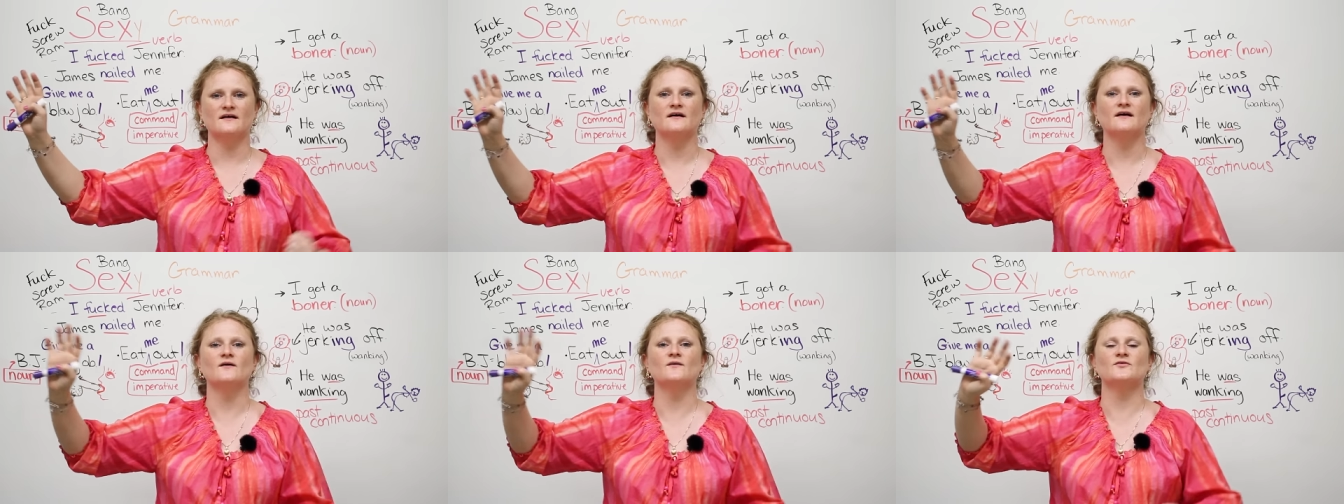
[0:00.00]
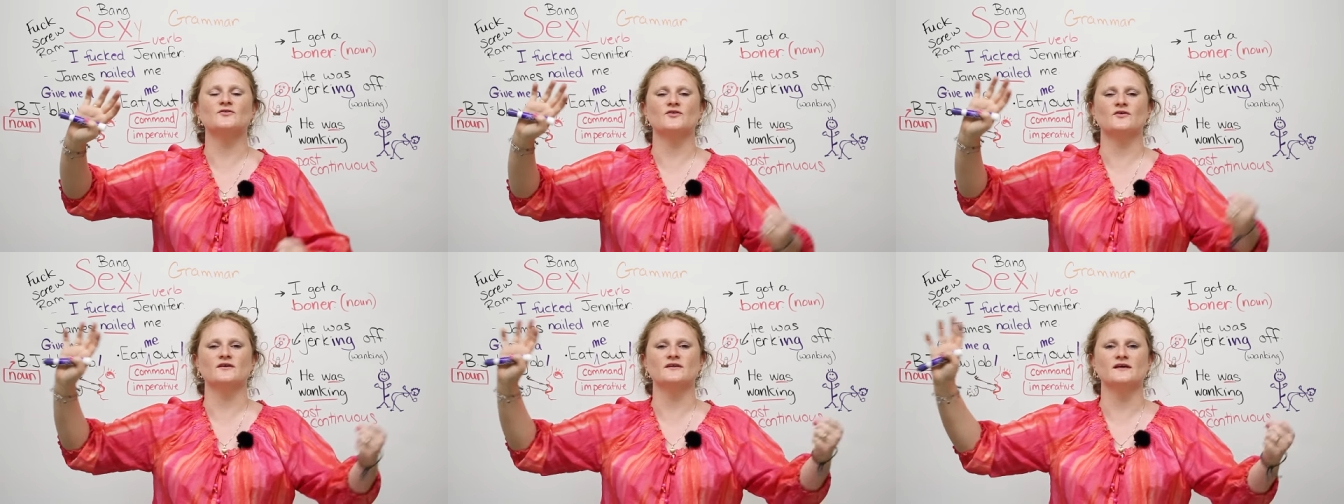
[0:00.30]
Oh,
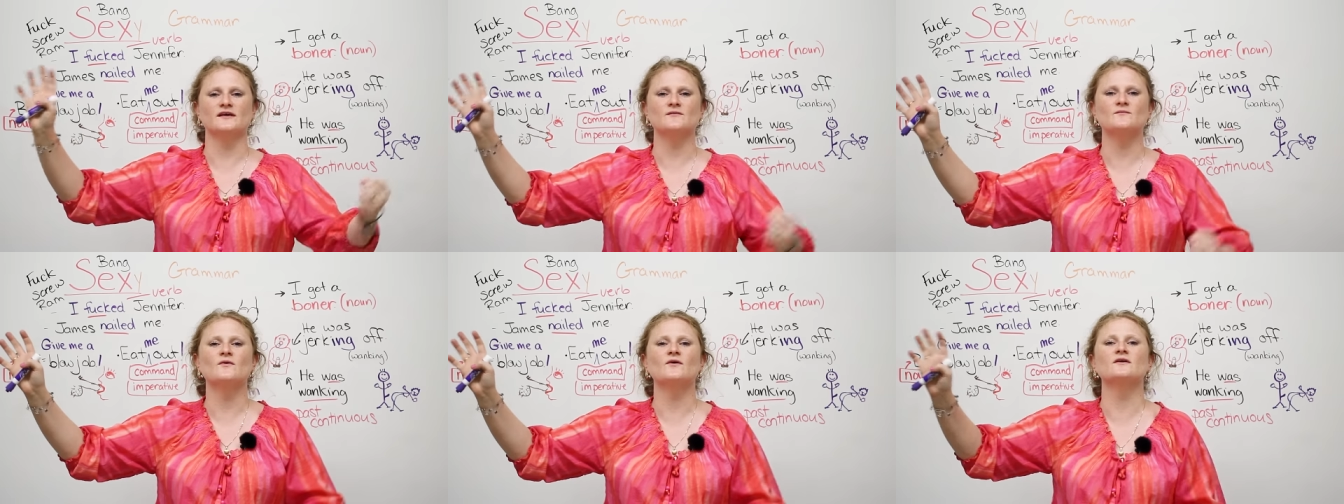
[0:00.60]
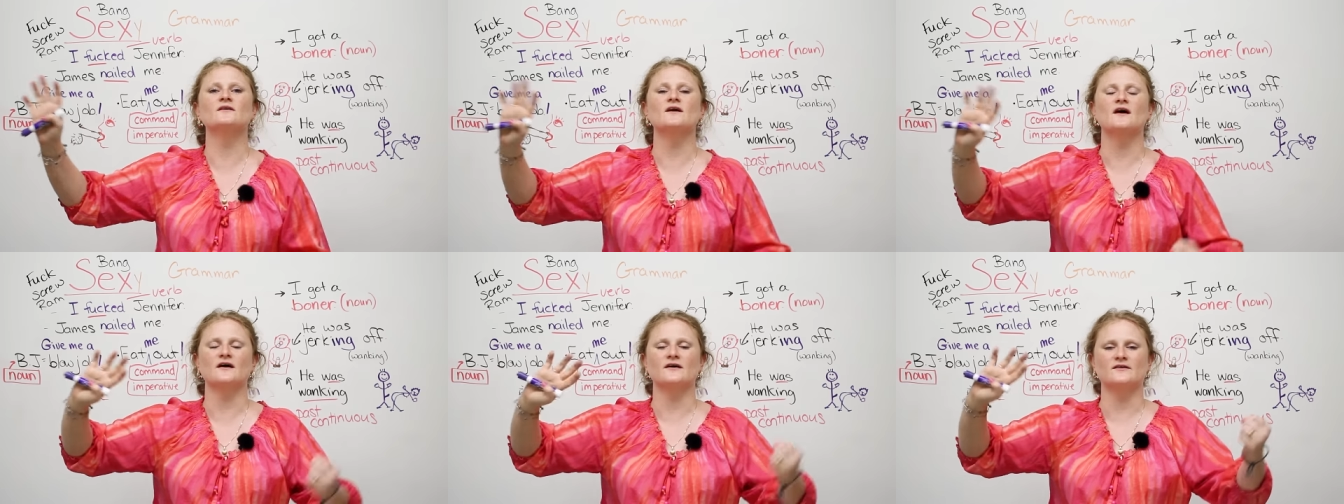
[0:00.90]
sorry, like more
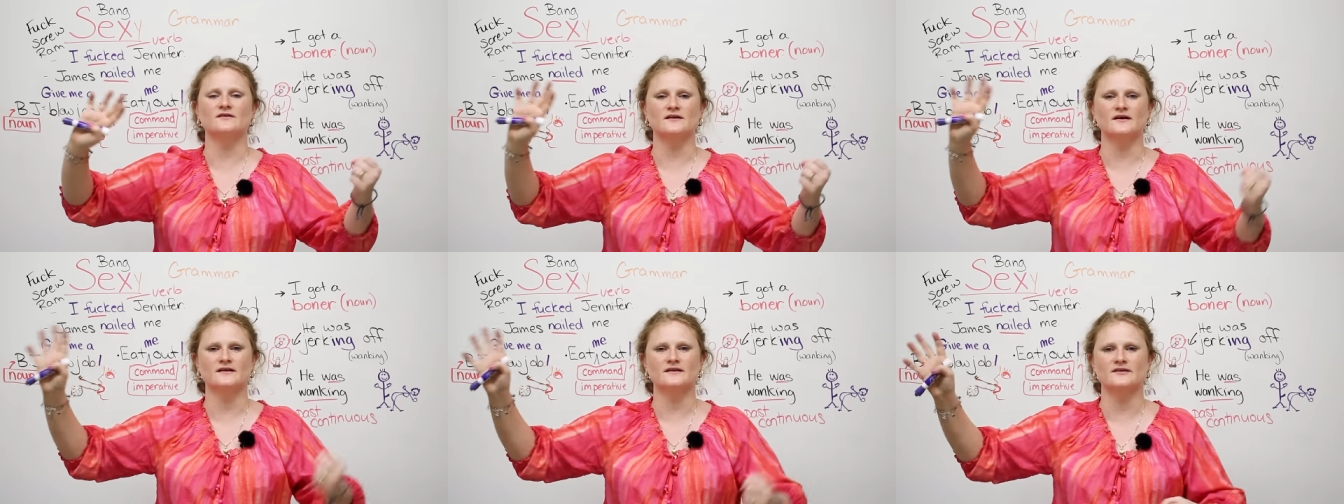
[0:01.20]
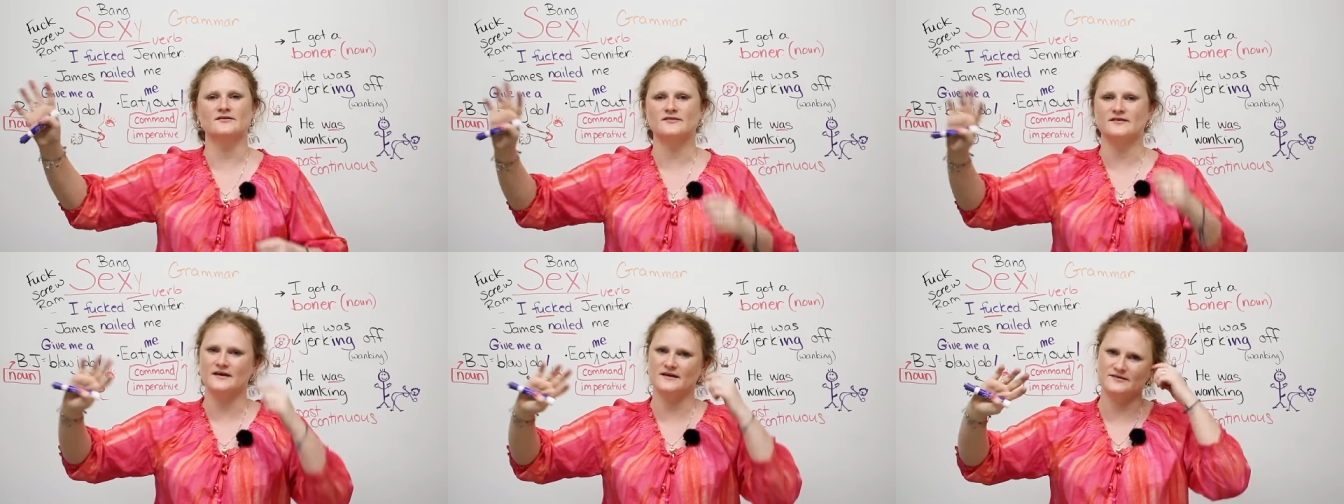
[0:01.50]
longer like
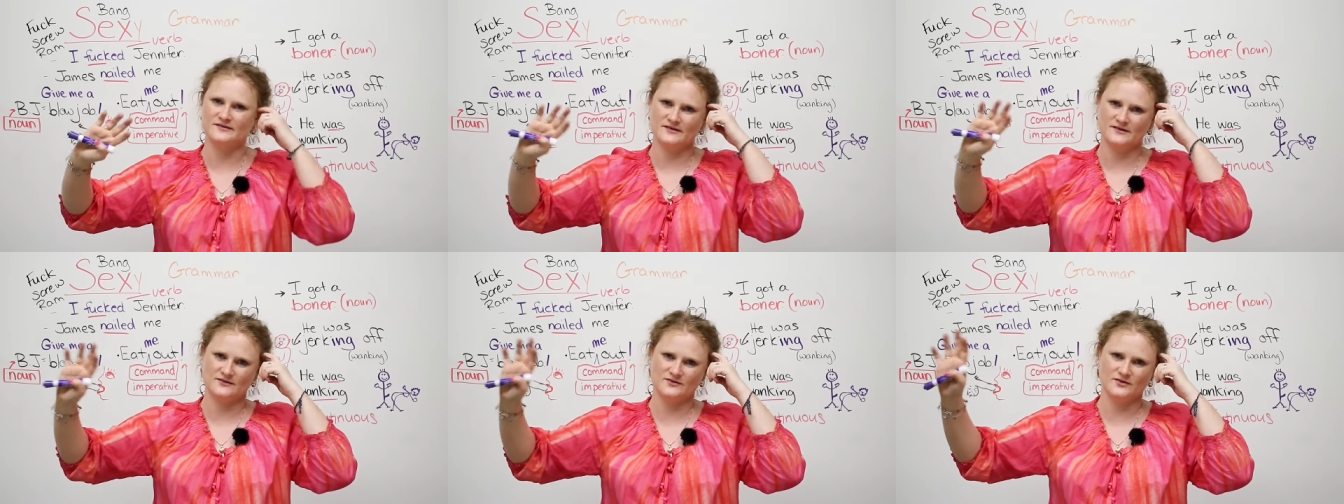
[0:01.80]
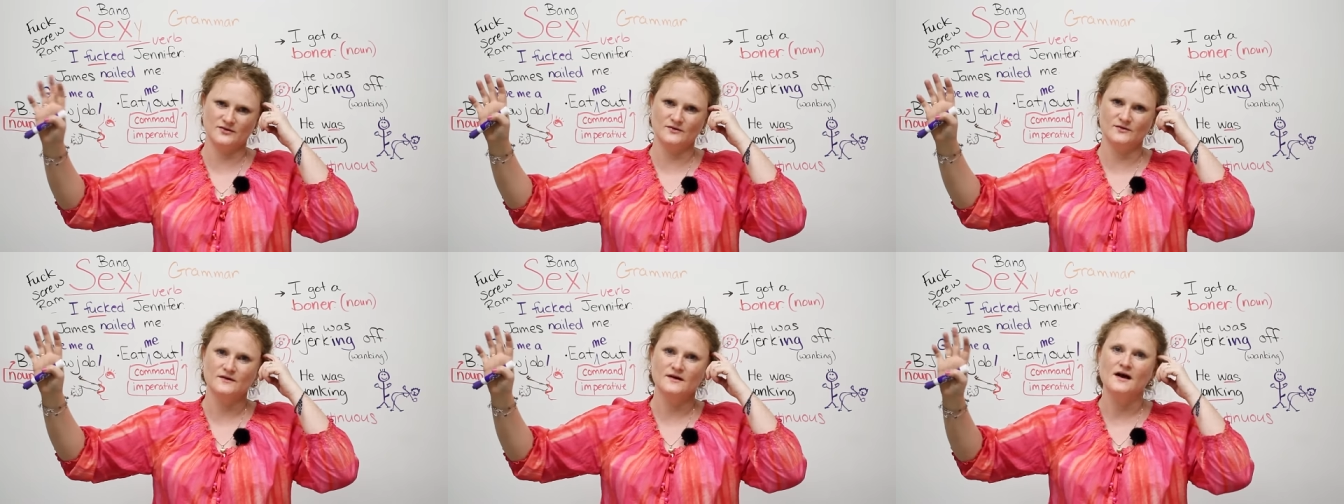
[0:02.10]
this. Yes, it's
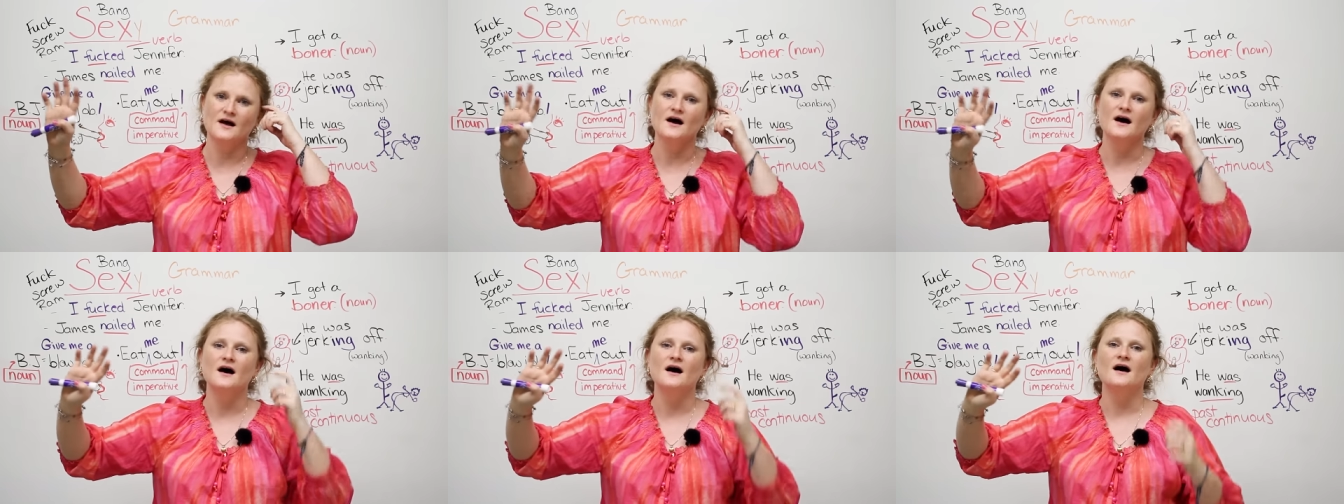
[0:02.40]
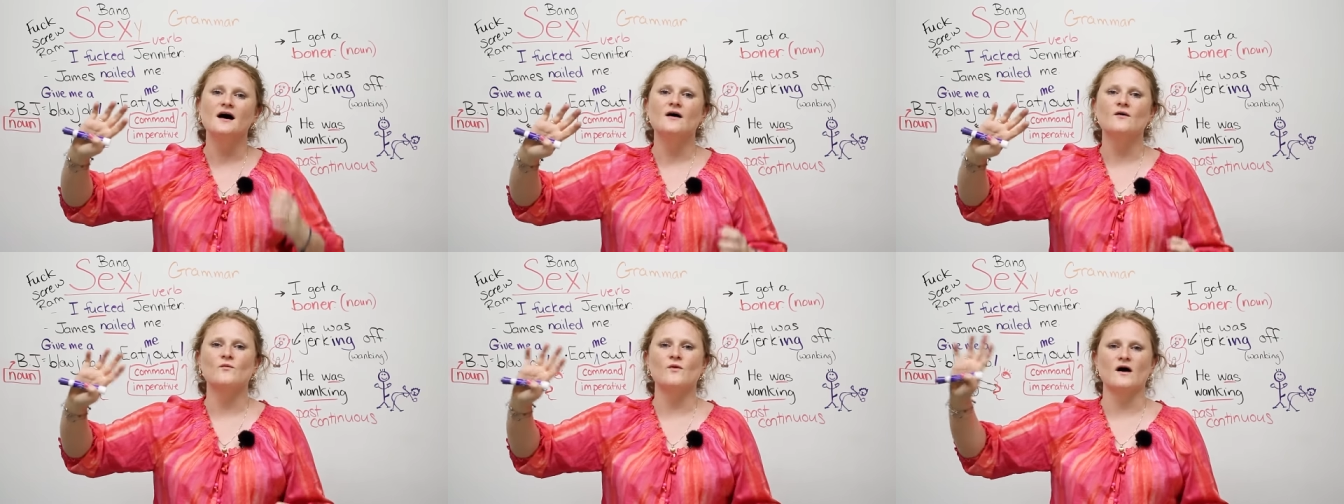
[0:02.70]
true
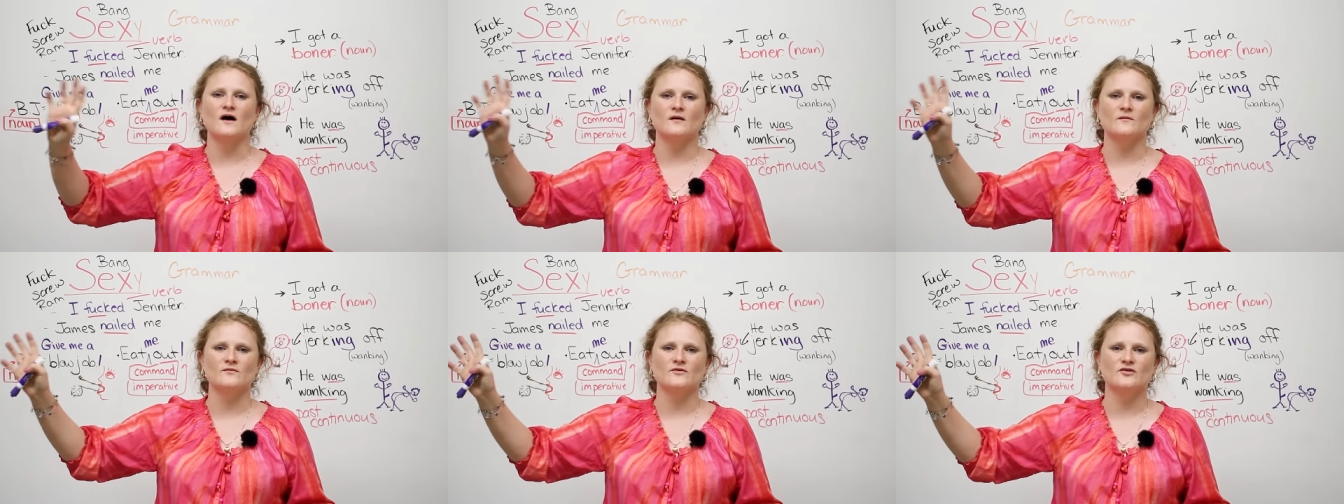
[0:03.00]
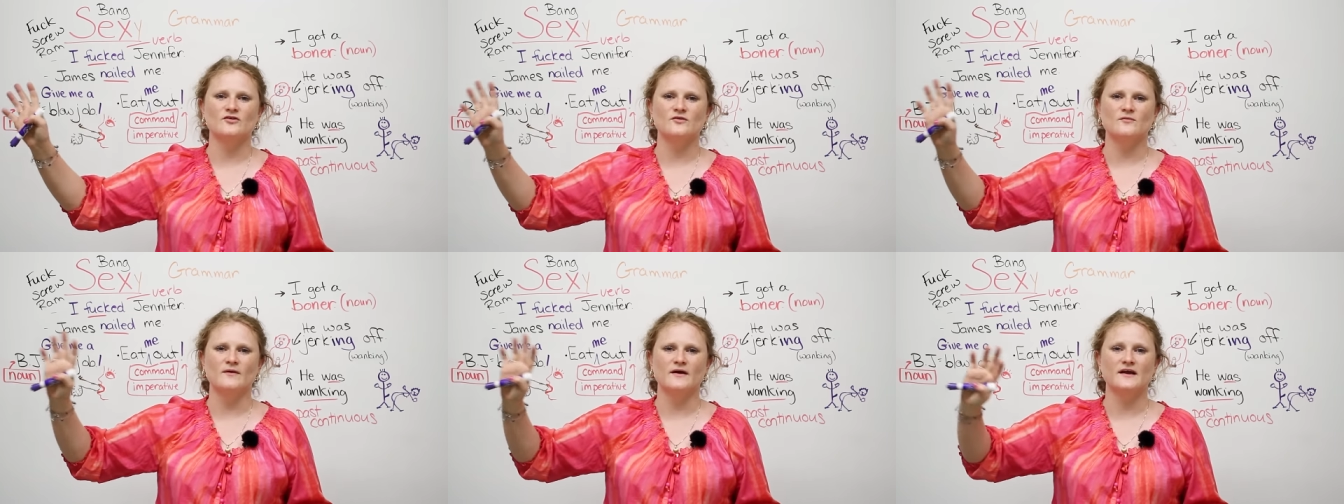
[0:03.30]
welcome to
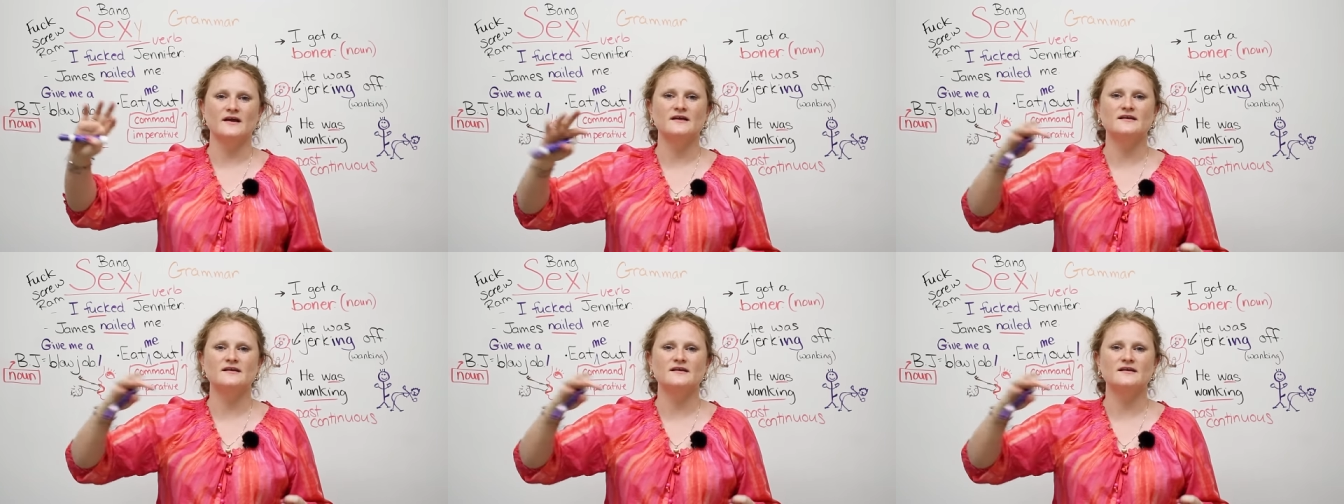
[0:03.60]
Jamaica.